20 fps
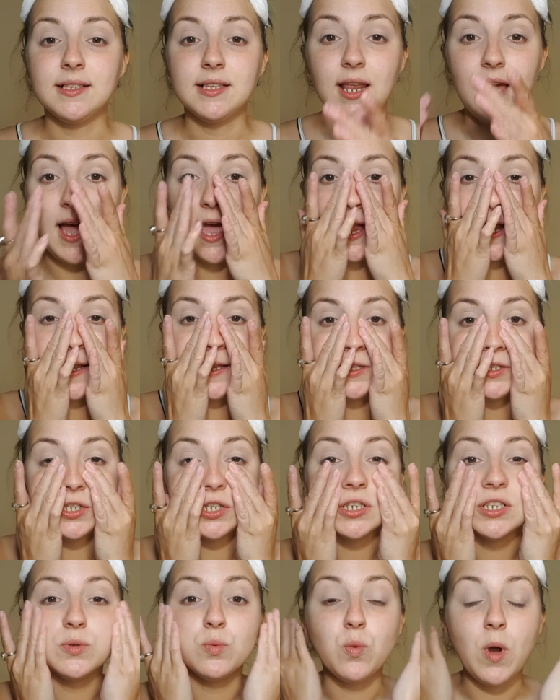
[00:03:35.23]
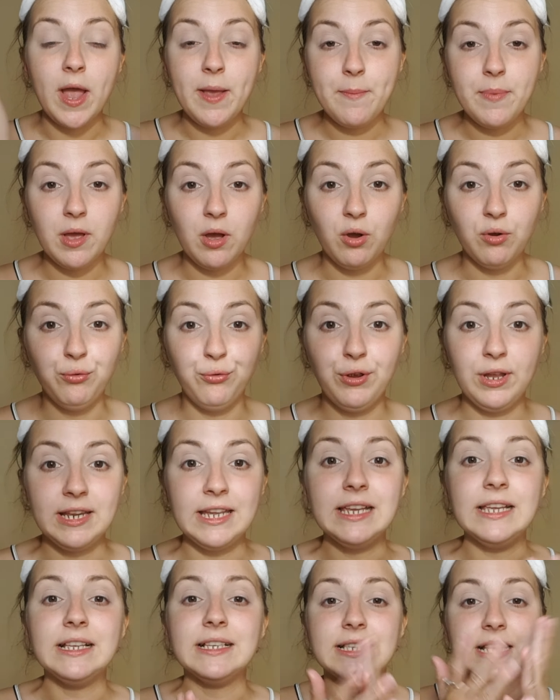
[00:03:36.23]
like I can just wipe it off really
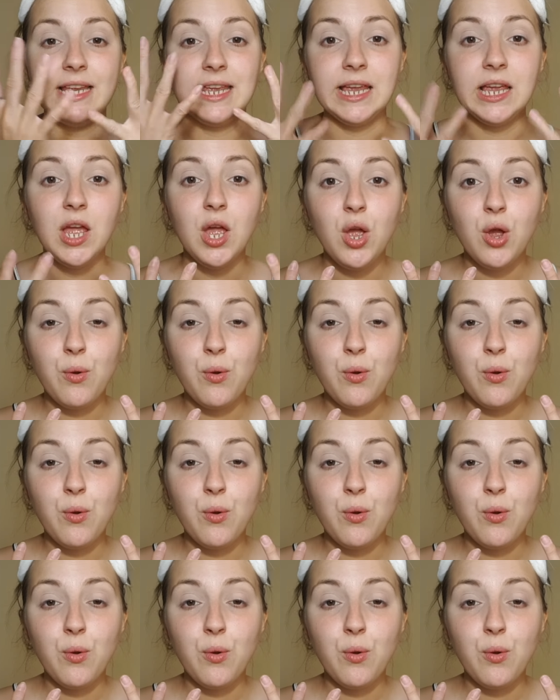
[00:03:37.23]
easily